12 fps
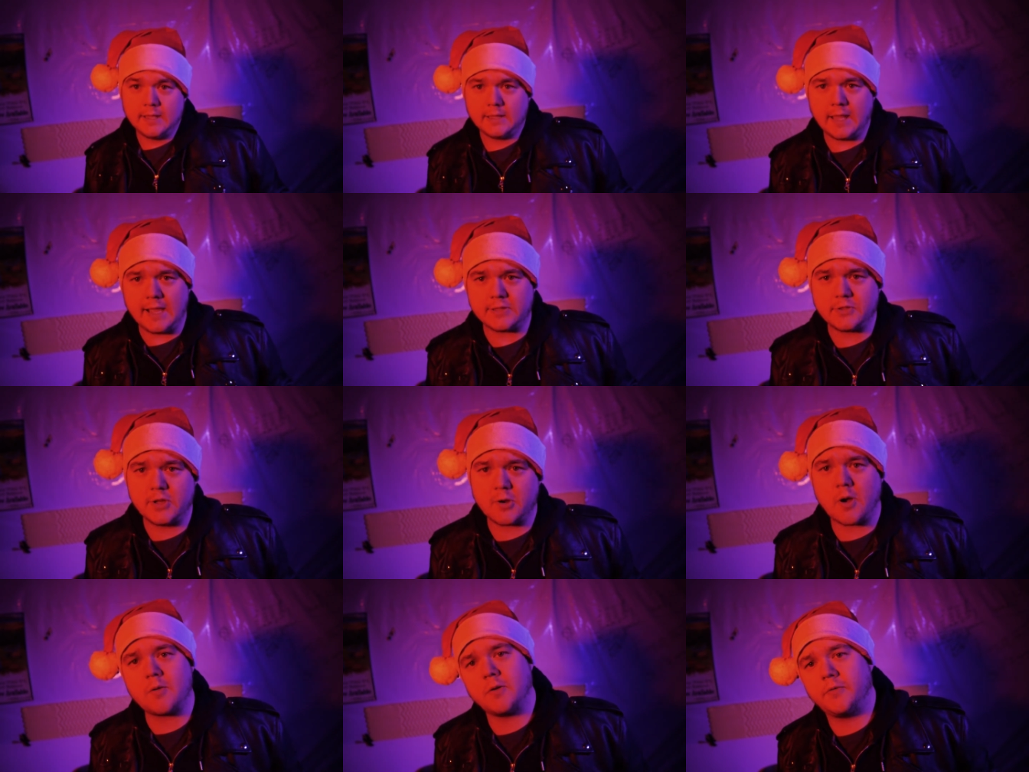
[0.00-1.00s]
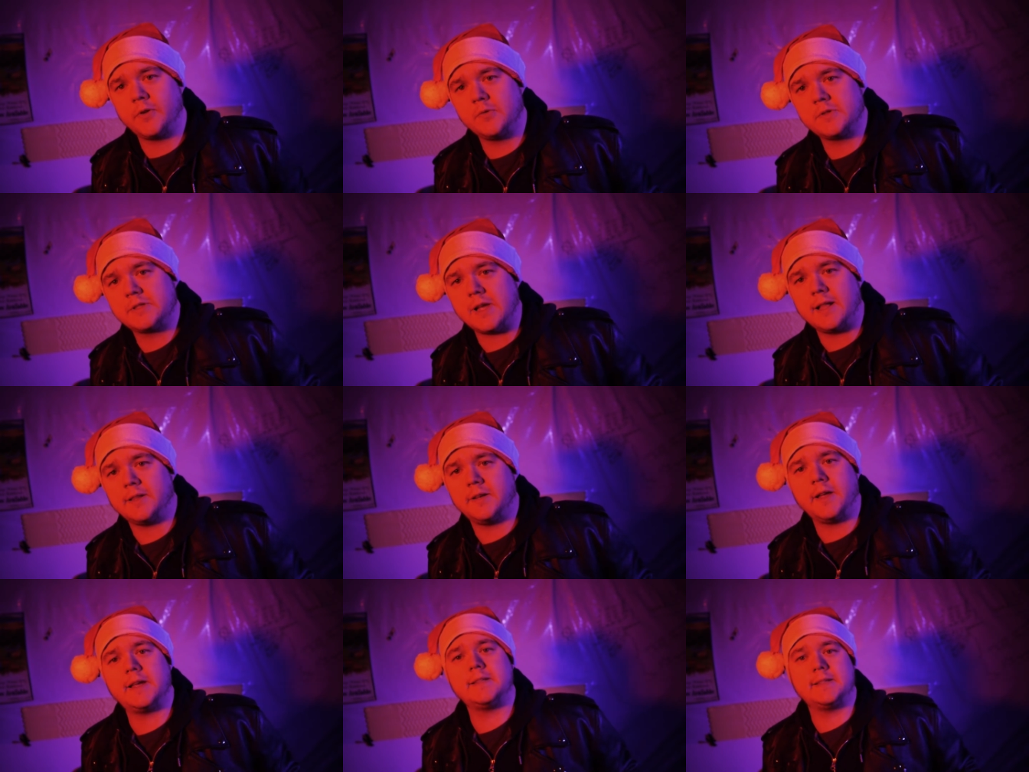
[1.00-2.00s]
Last year I reviewed
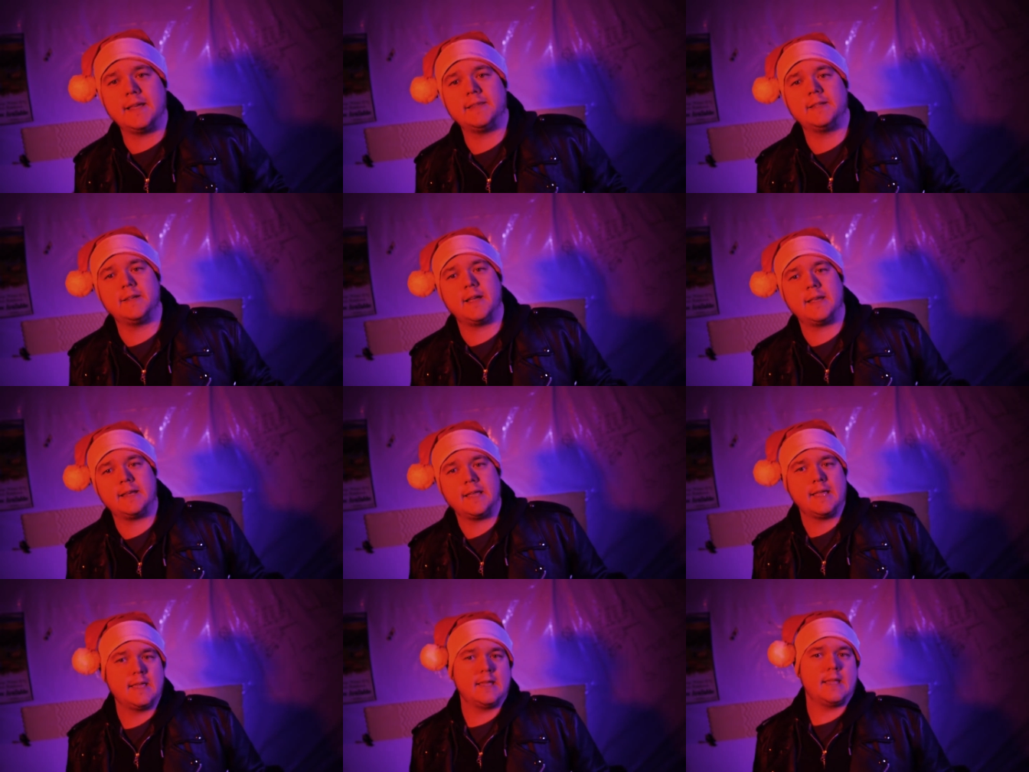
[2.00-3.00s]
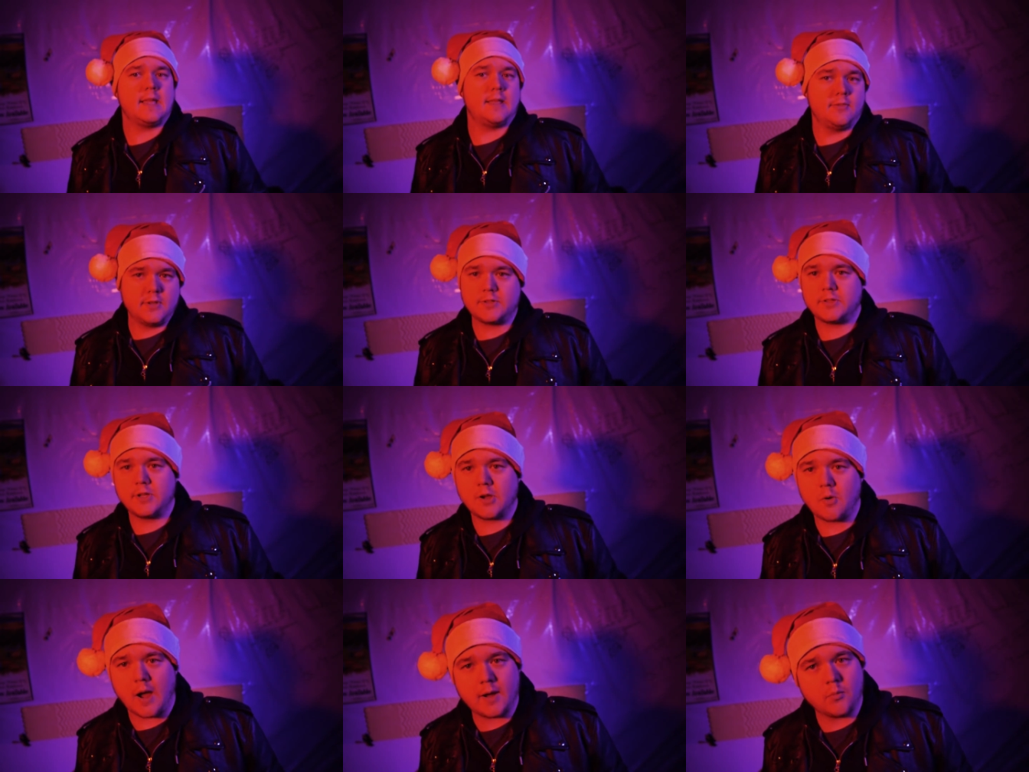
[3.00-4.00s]
Silent Night, Deadly Night, and this
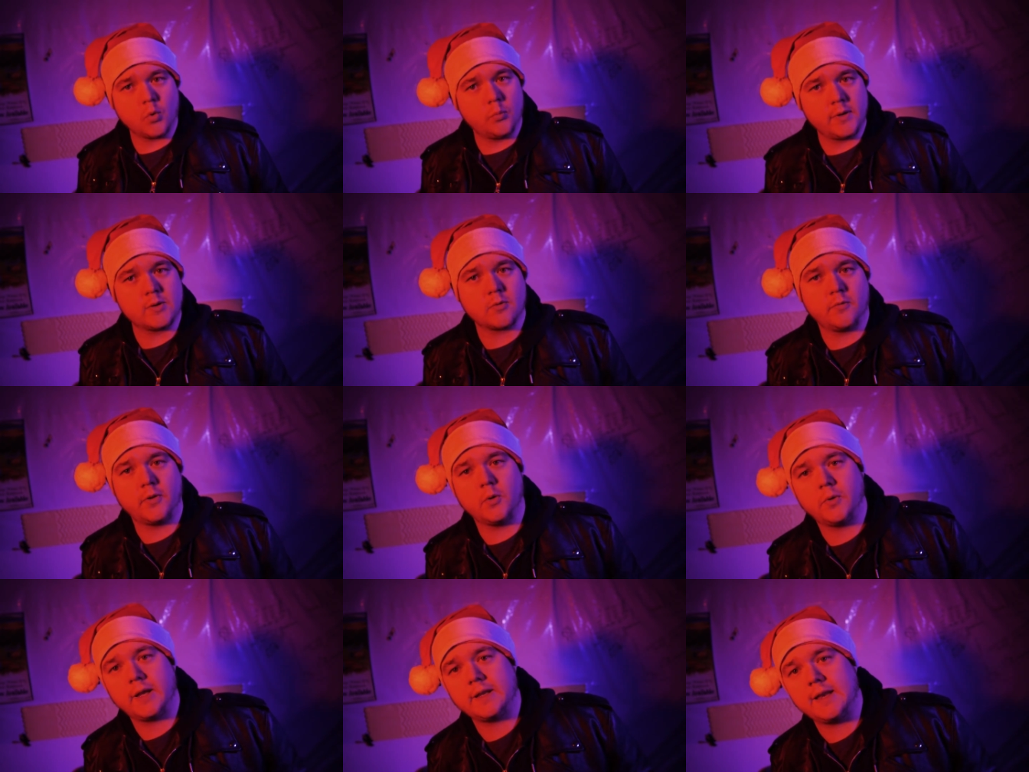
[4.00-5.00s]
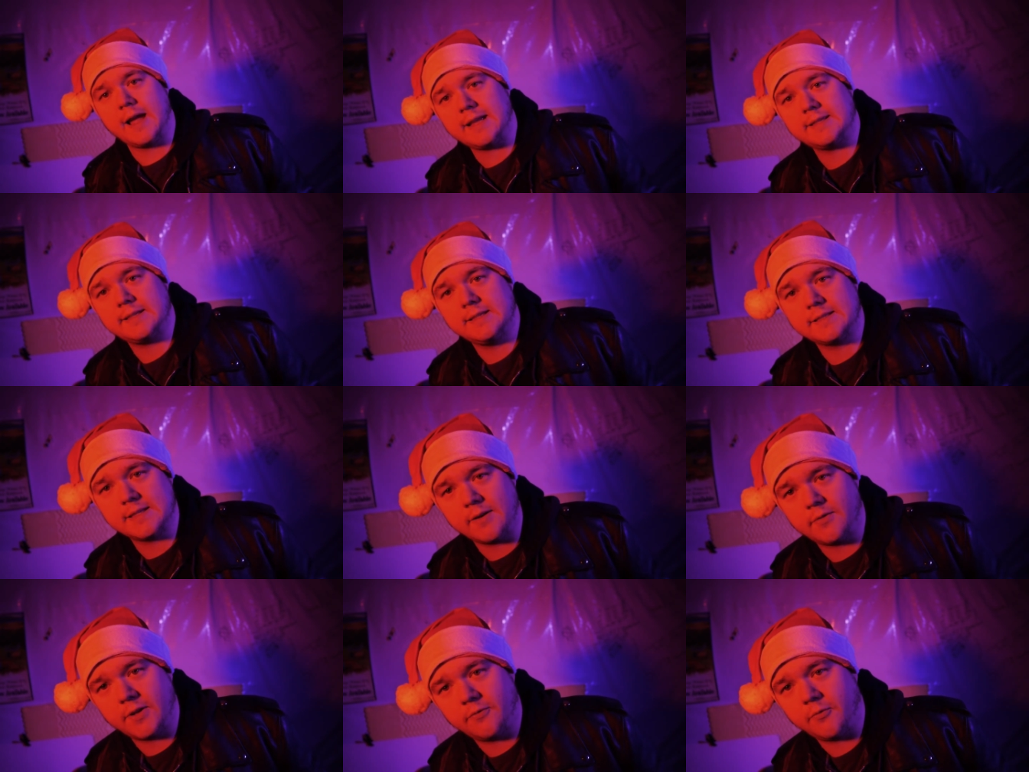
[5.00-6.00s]
year I will be reviewing
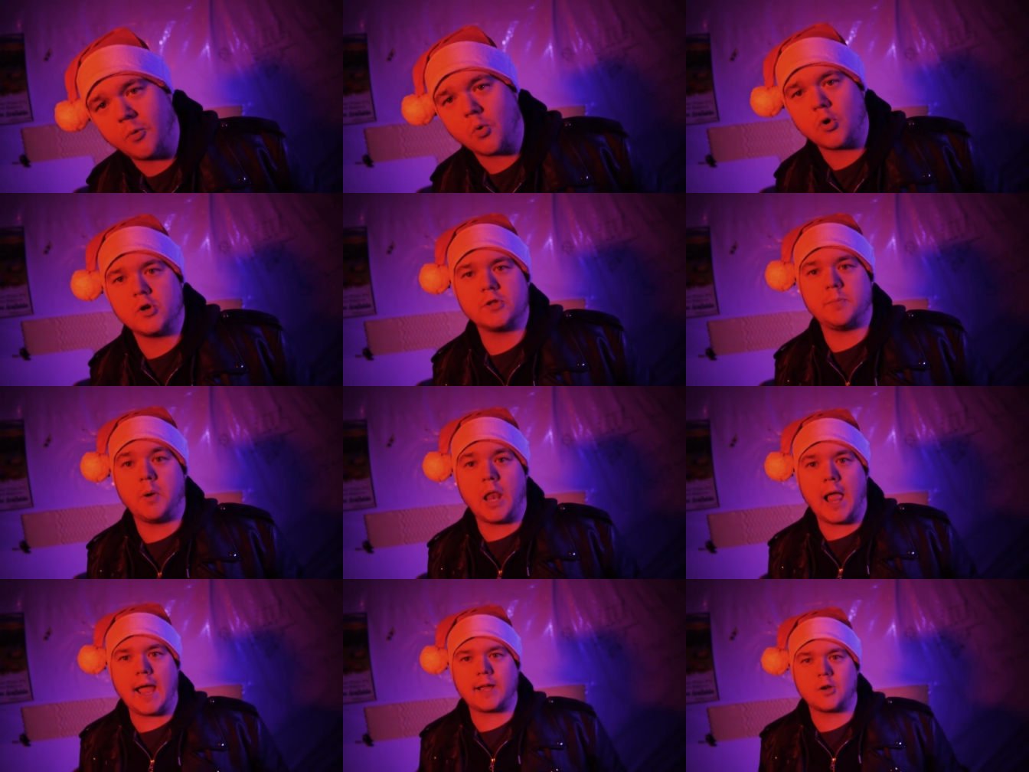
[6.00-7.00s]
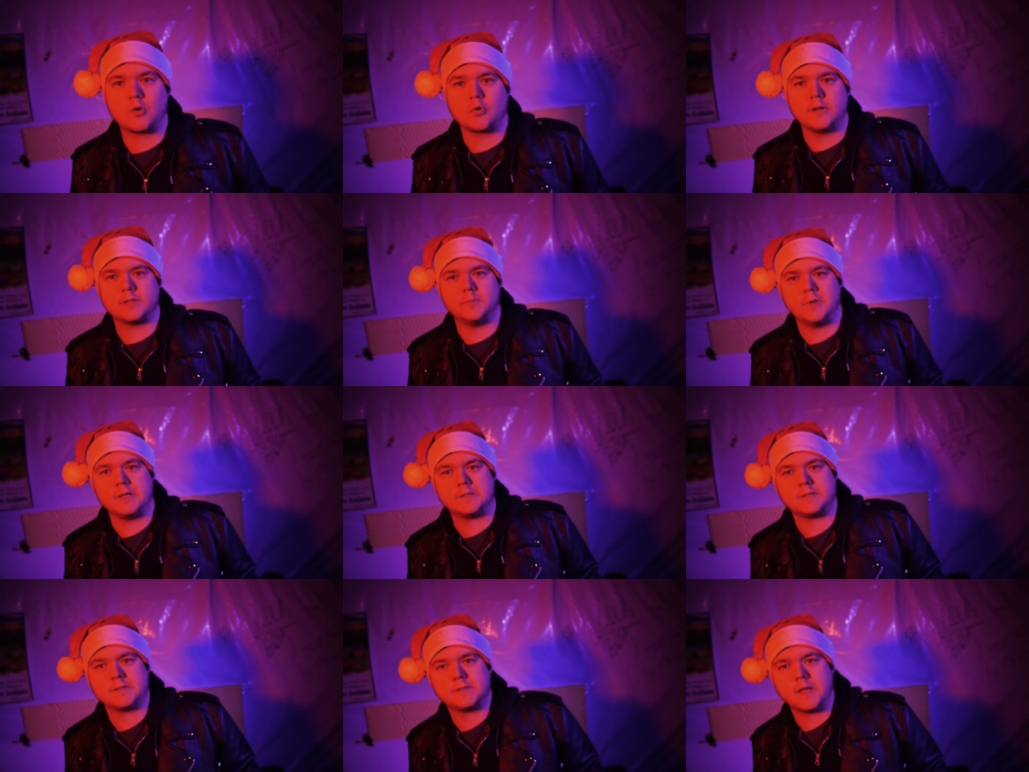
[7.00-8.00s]
1974's Black
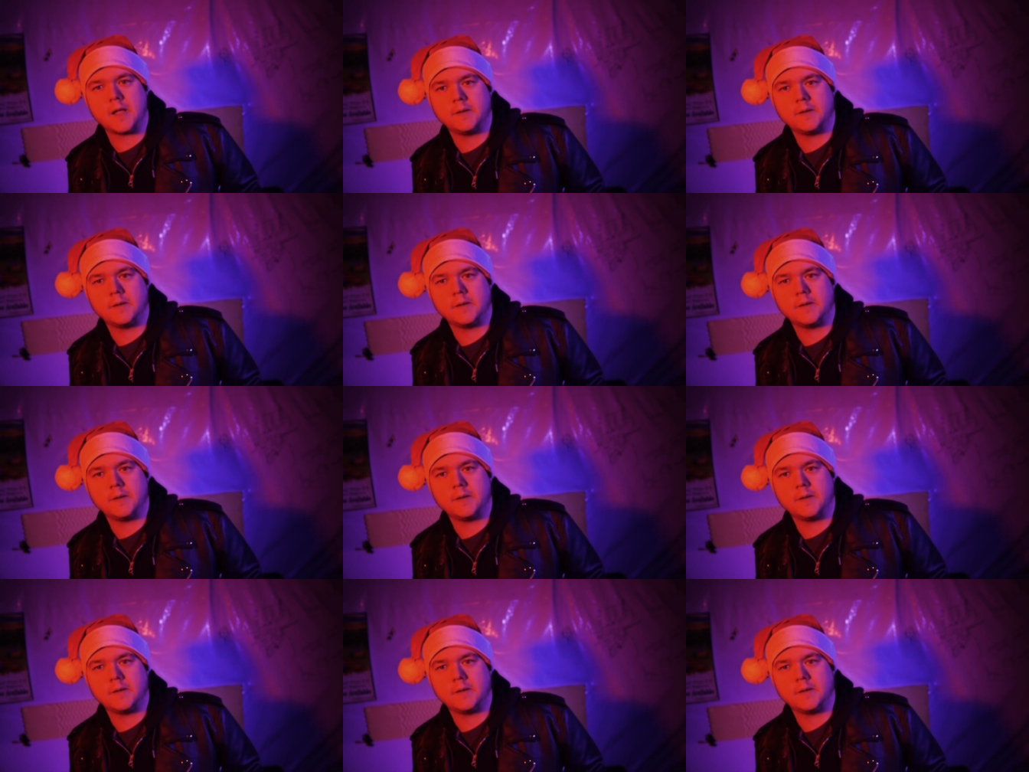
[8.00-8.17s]
Christmas.